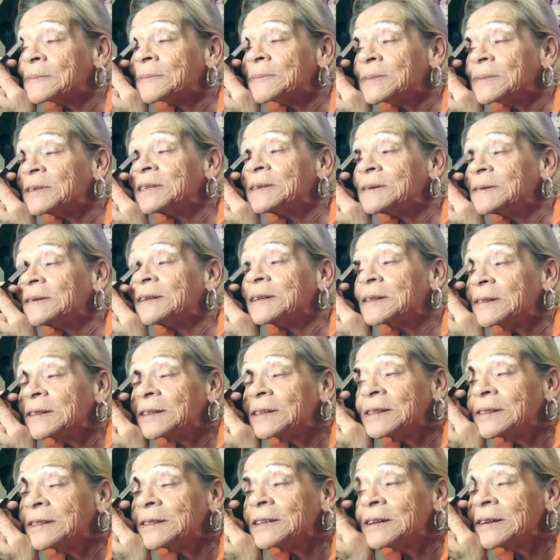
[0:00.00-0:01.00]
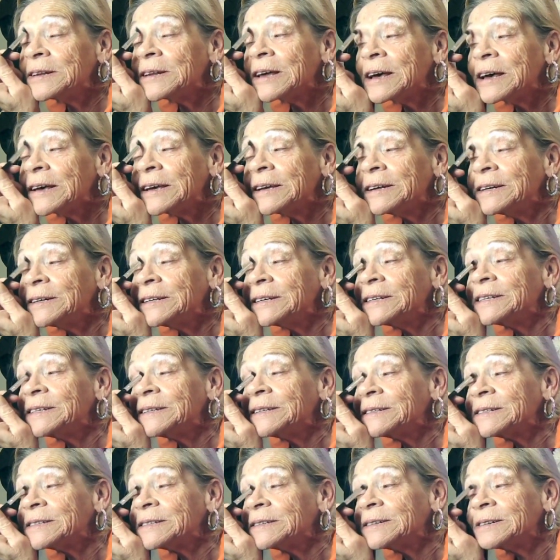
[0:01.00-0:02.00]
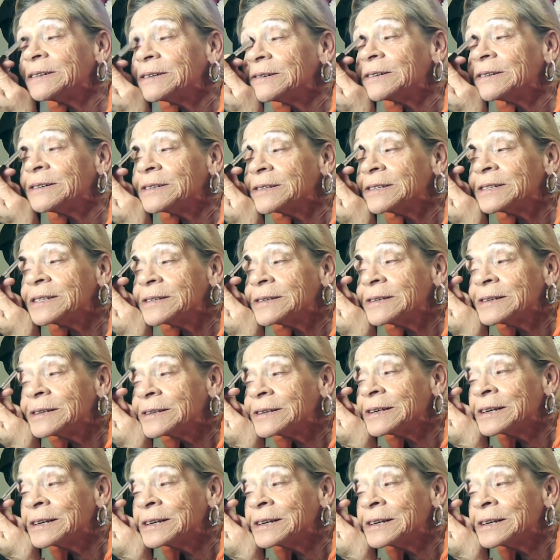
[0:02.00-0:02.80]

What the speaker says: Still in the 90s, girls.